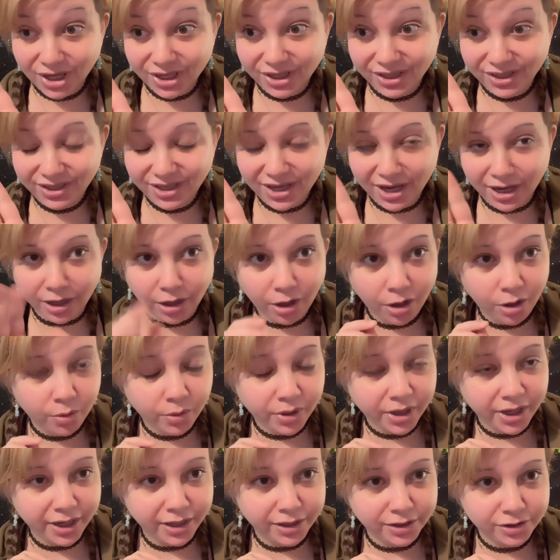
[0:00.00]
Yeah,
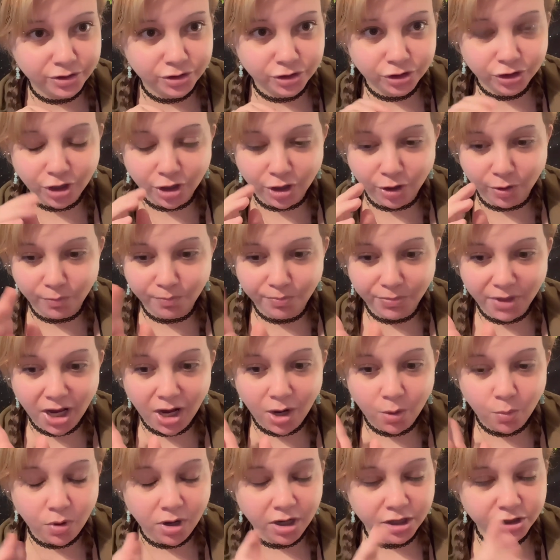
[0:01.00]
okay. So I
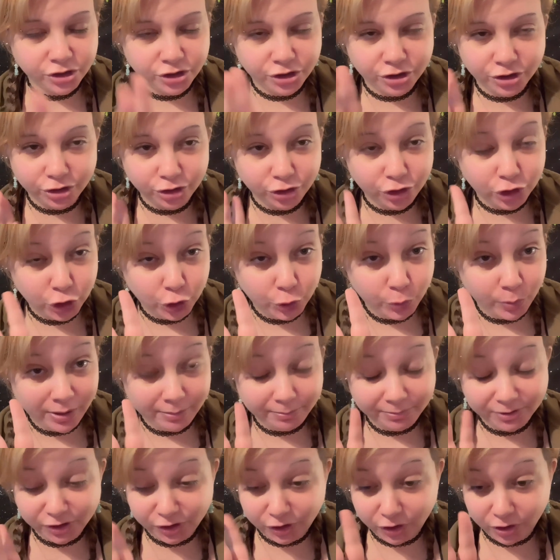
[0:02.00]
watched 2
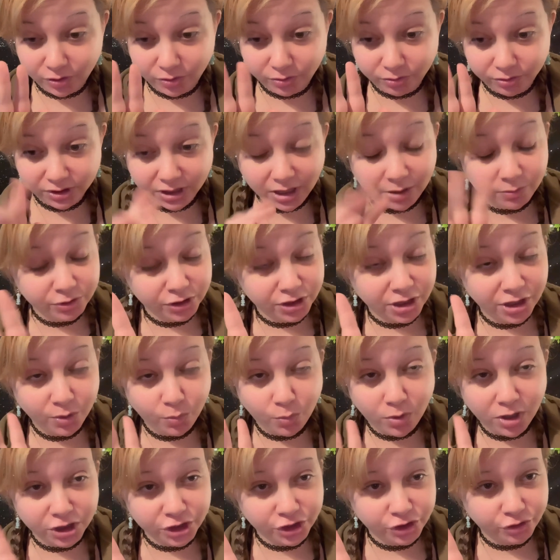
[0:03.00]
episodes. I was going to
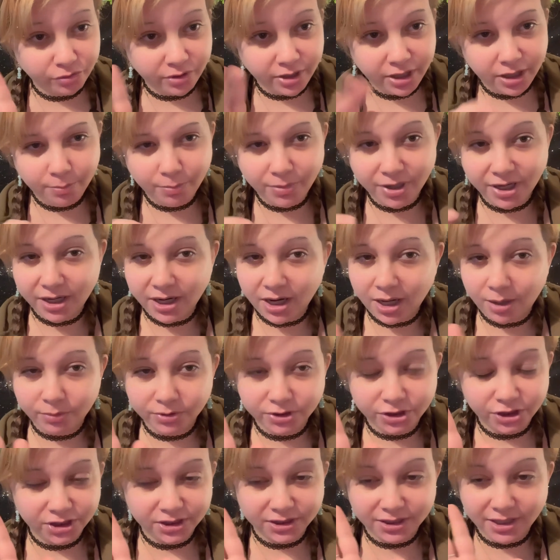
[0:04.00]
watch 3, but I
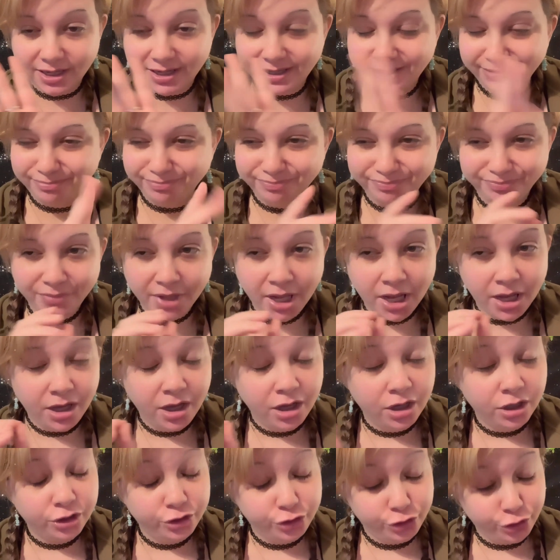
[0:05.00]
was just like,
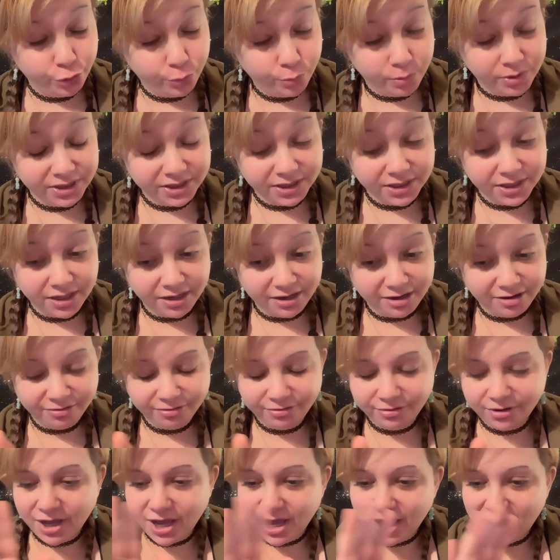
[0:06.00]
2 was
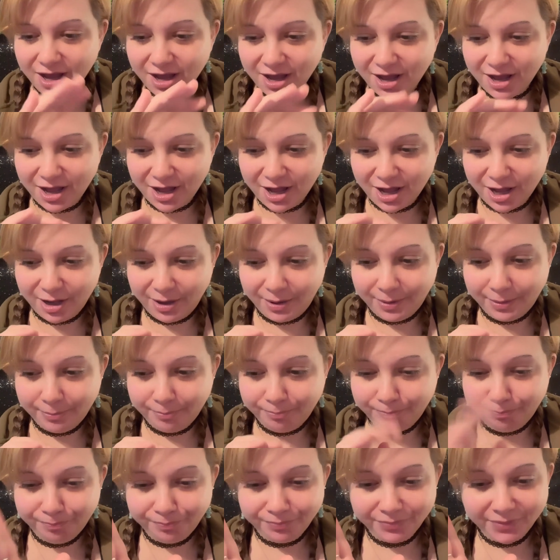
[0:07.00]
enough.
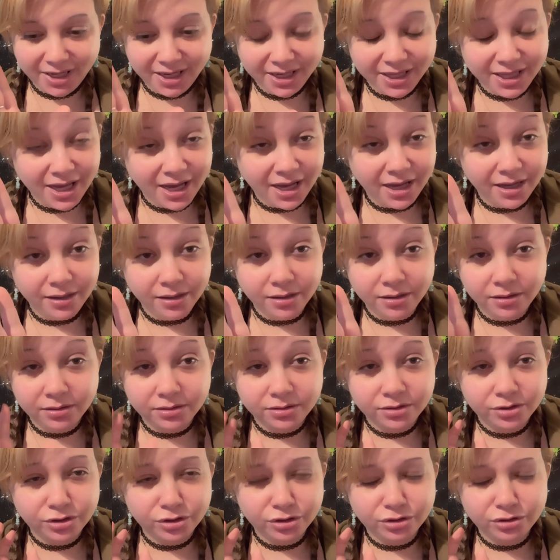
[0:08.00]
Again,
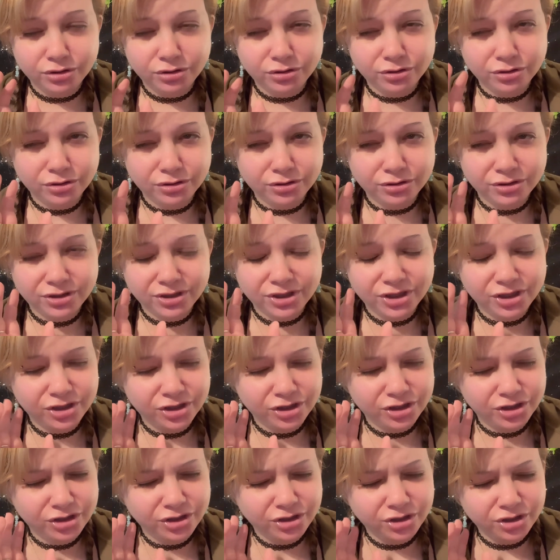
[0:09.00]

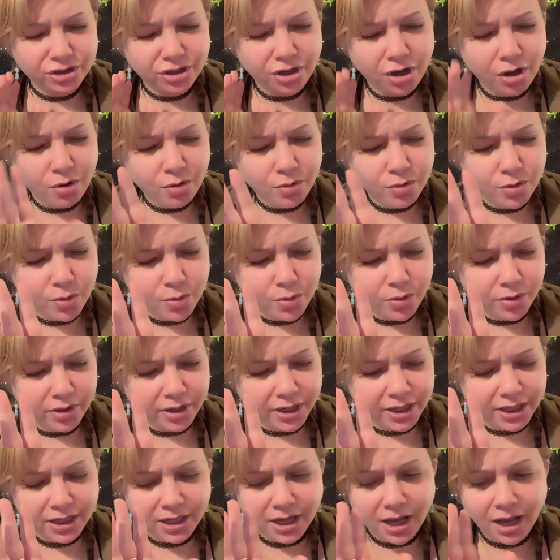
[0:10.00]
so
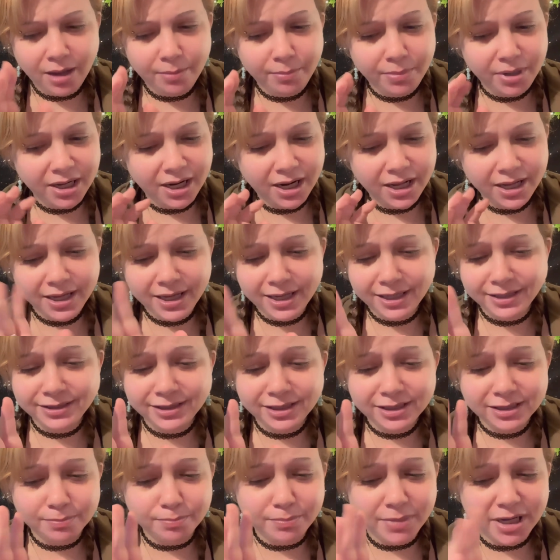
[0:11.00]
corny. I mean, I guess
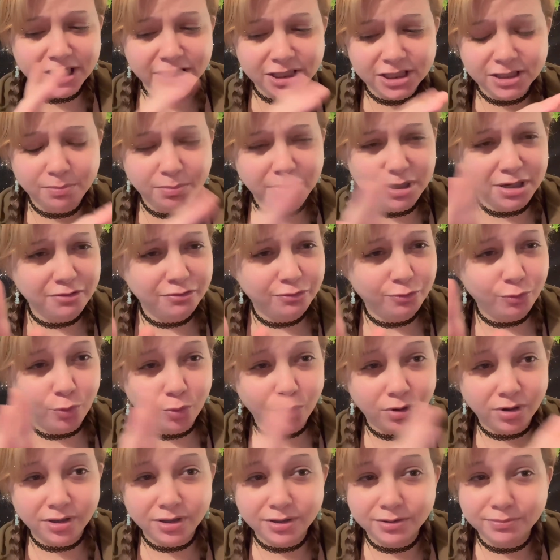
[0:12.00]
it's meant to be
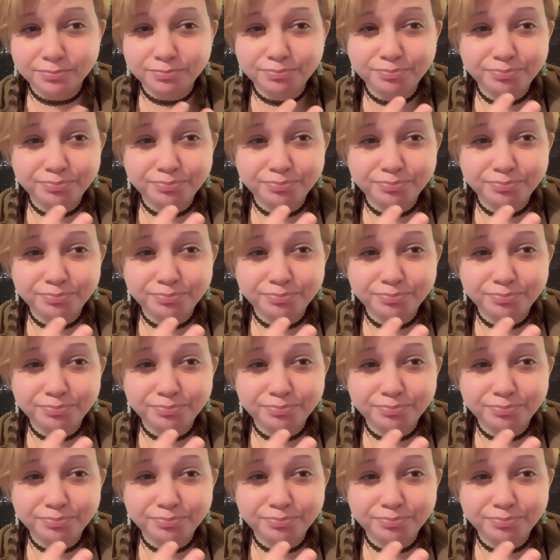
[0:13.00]
for